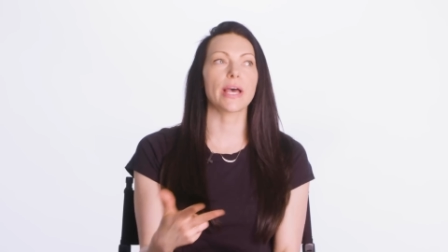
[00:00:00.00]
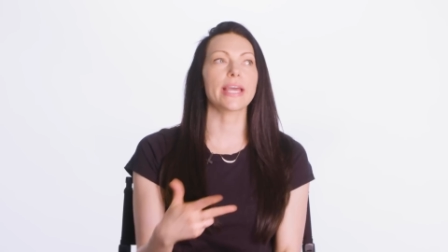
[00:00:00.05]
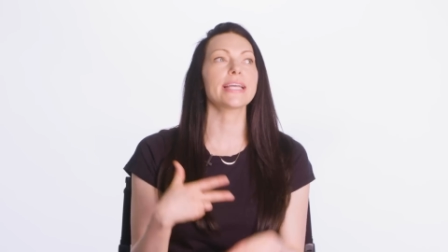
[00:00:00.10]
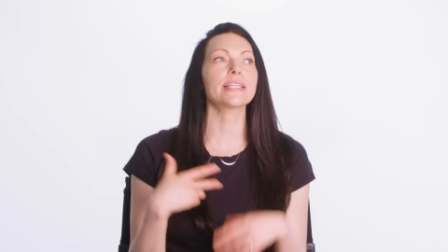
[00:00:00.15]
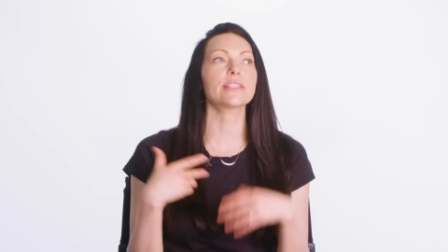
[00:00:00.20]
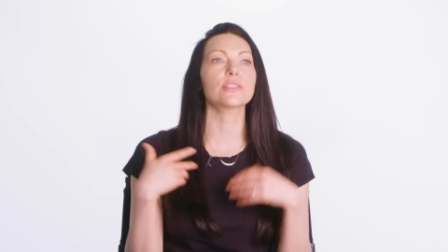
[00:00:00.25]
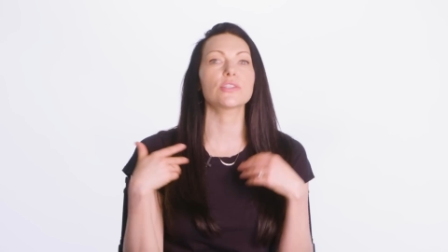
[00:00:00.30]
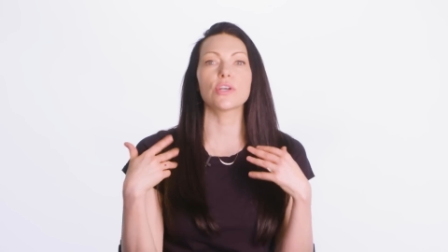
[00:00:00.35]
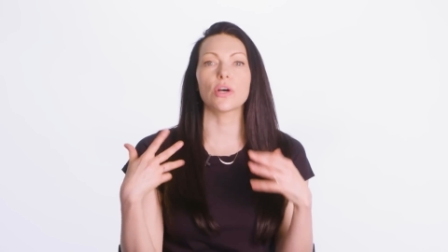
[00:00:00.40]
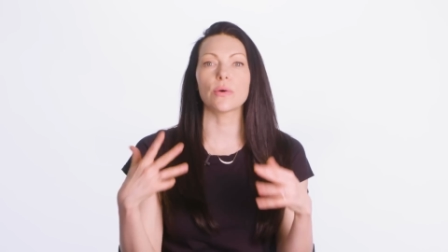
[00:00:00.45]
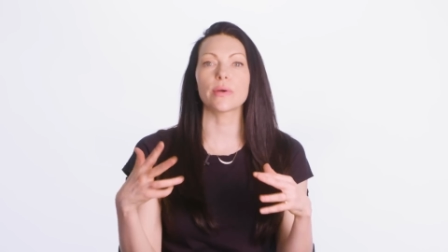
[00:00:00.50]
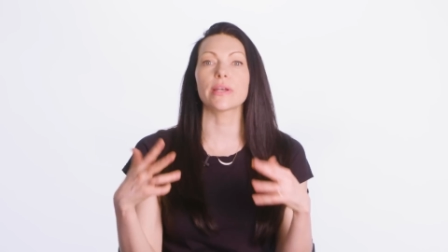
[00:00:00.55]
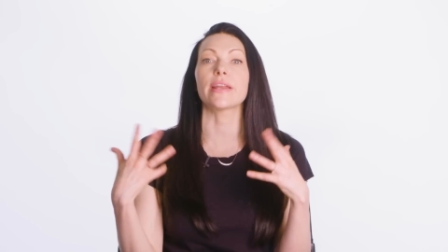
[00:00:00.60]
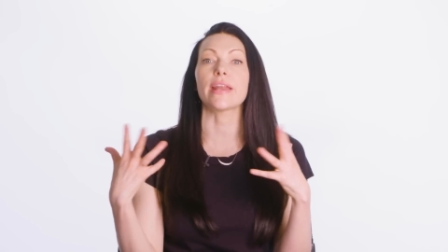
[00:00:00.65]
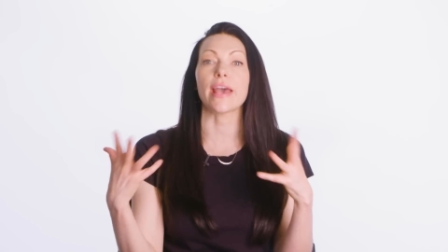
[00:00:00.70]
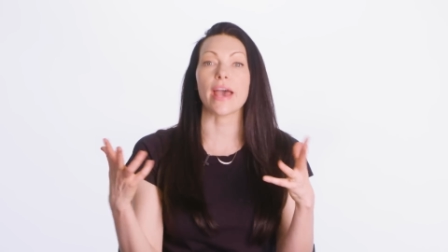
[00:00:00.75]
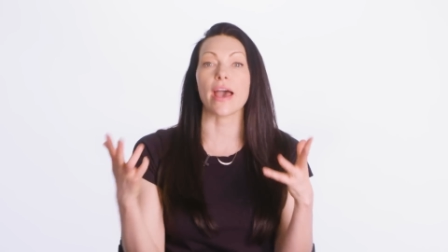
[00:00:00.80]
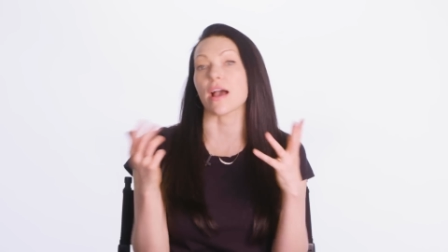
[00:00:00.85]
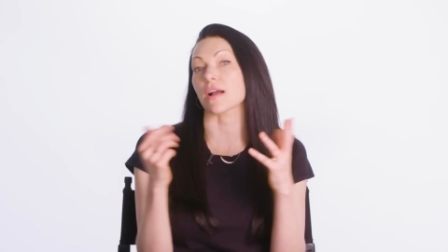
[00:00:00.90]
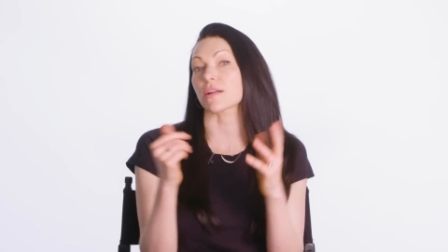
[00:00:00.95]
I get to go in
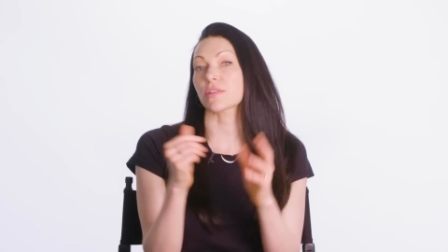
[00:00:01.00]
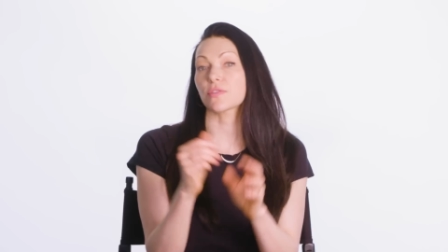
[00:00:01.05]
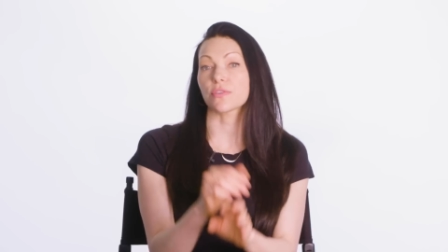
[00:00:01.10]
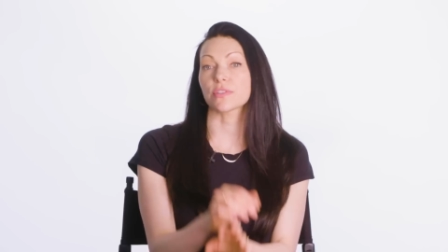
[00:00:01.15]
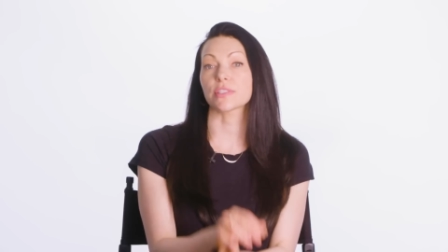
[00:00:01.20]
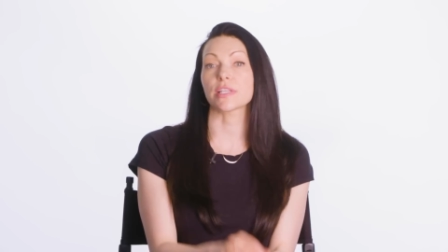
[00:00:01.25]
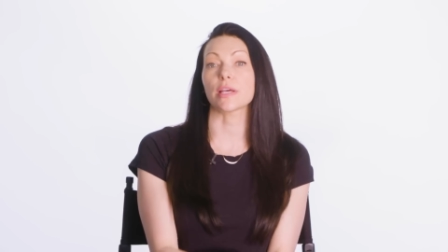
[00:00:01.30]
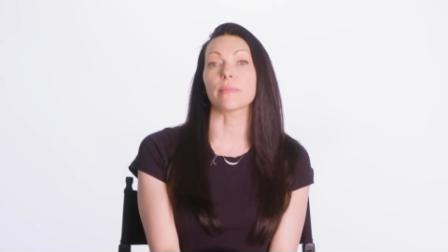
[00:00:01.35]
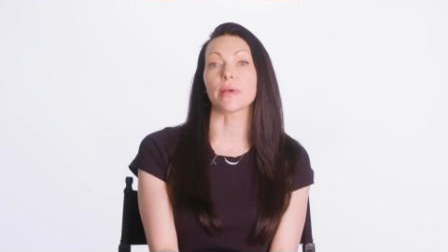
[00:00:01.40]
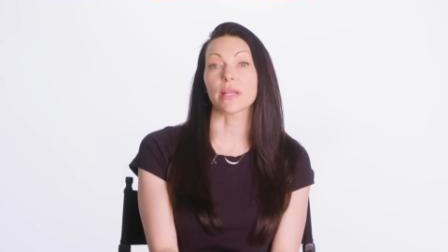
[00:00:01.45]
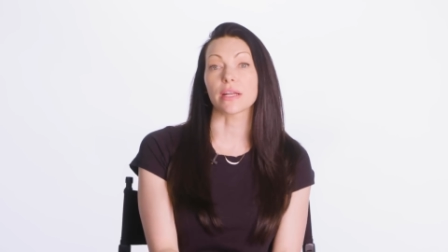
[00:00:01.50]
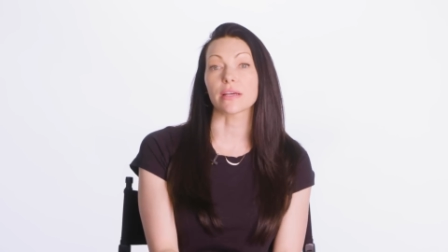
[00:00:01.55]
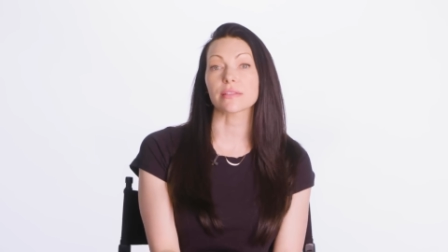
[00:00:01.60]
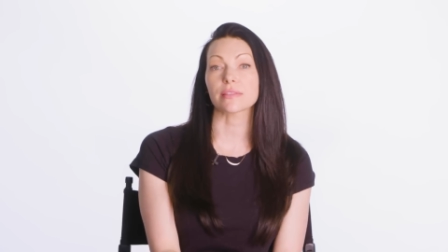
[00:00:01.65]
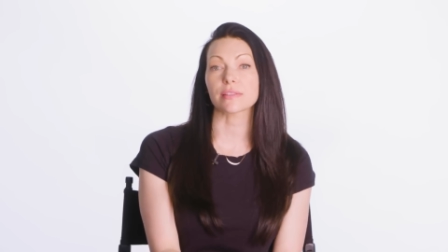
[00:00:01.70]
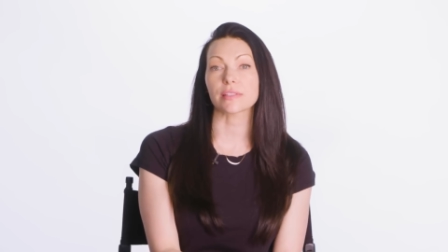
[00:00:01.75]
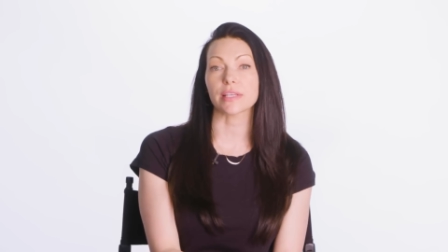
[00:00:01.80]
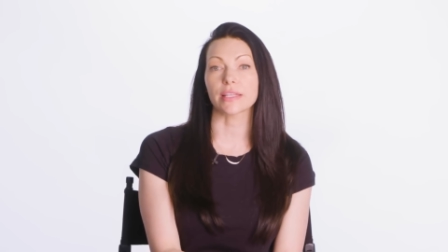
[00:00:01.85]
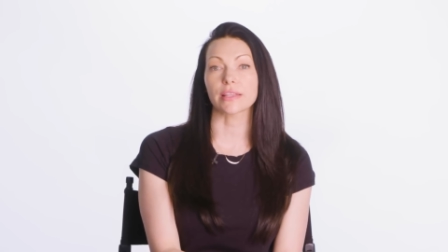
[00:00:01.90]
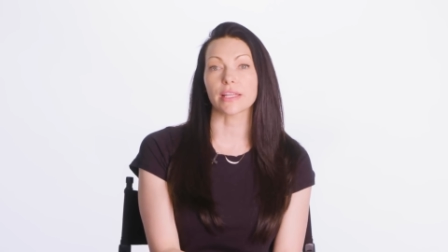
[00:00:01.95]
and act for 10
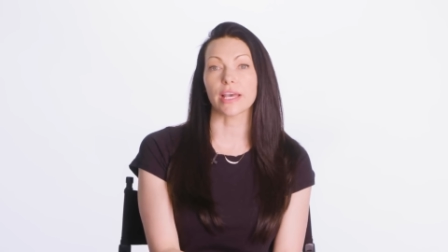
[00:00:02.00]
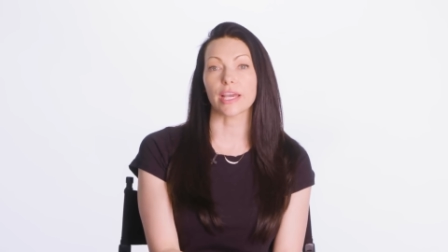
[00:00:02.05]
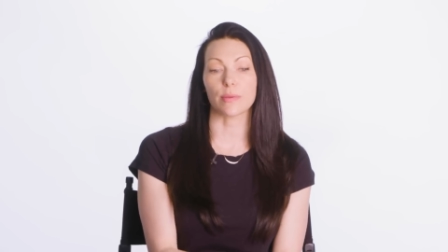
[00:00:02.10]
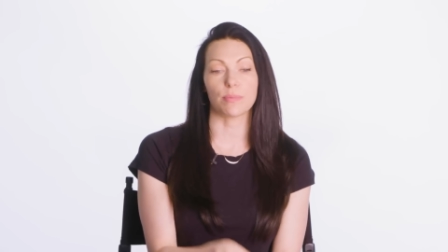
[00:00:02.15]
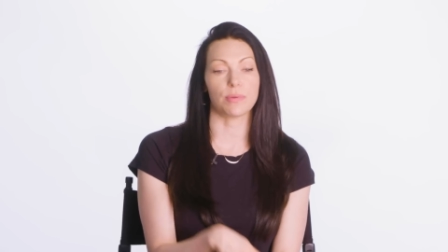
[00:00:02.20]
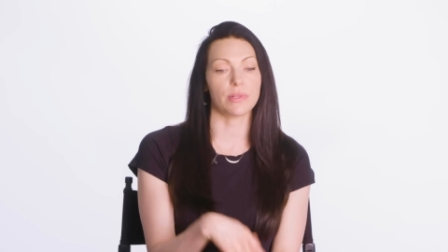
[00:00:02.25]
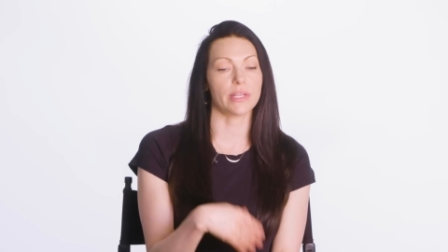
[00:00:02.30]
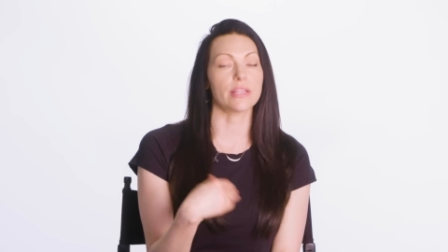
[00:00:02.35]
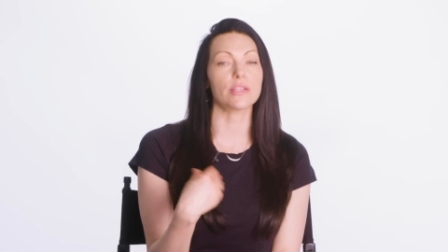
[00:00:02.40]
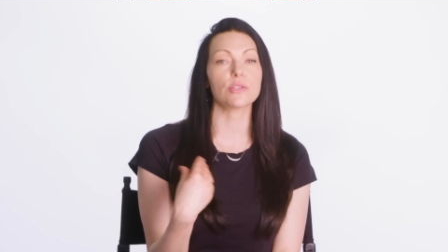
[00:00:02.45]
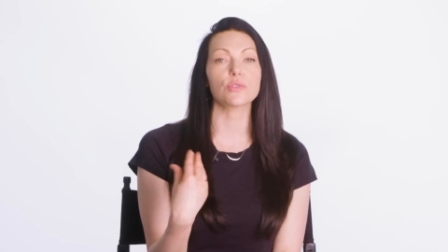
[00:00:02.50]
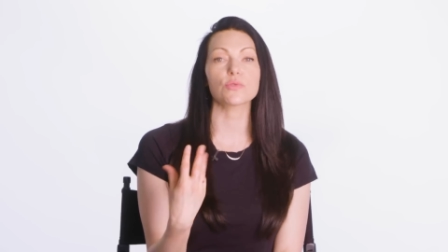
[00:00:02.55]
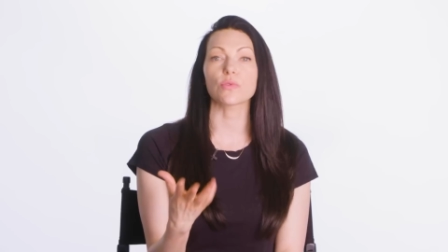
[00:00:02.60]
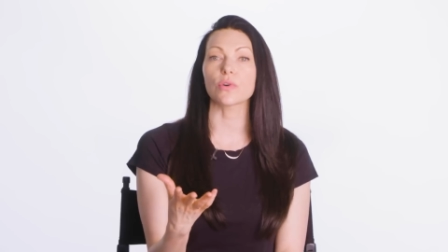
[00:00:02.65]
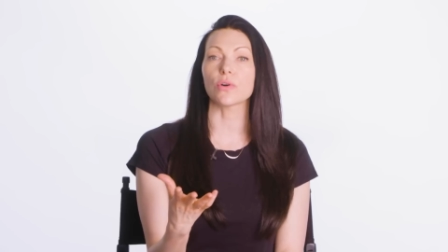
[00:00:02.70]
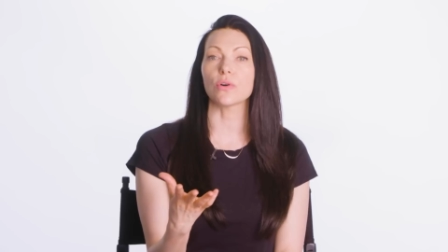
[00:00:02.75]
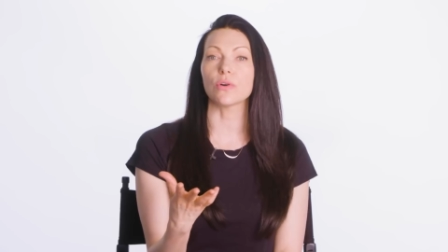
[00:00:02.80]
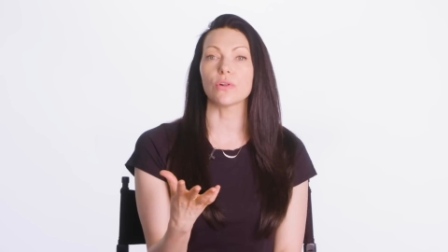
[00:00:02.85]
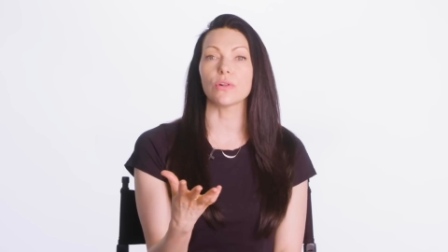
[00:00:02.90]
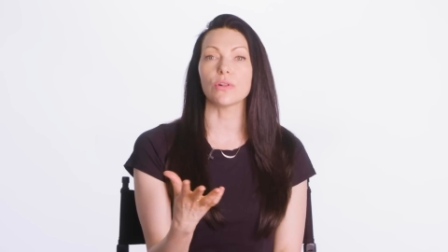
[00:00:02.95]
minutes and like play this
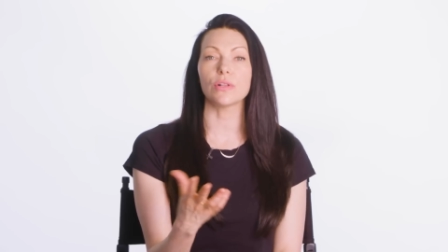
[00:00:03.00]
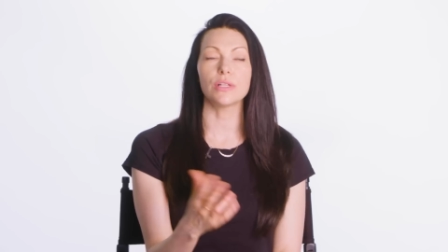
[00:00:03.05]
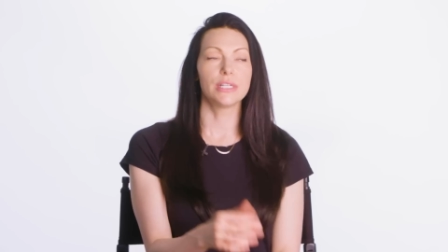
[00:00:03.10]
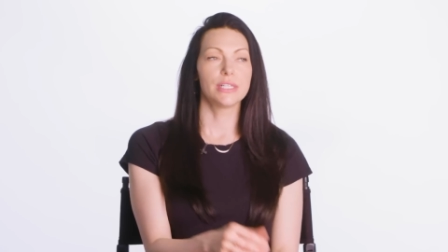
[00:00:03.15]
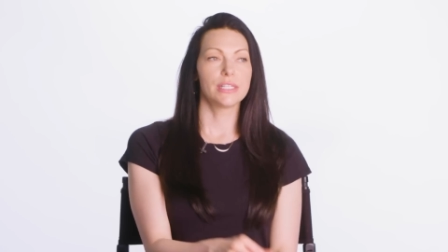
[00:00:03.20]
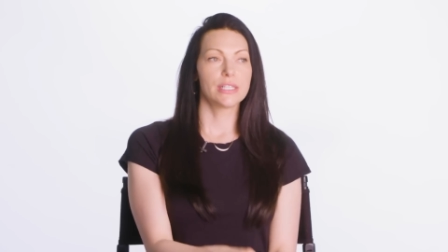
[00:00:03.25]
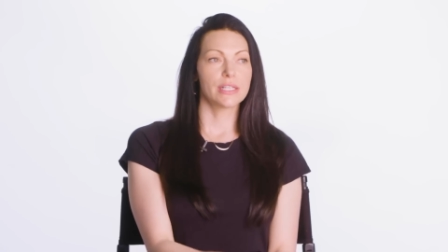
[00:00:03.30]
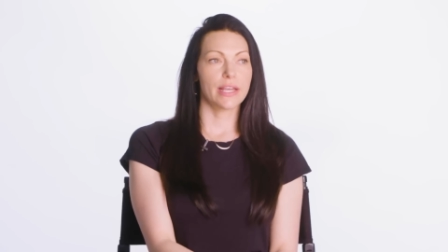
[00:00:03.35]
role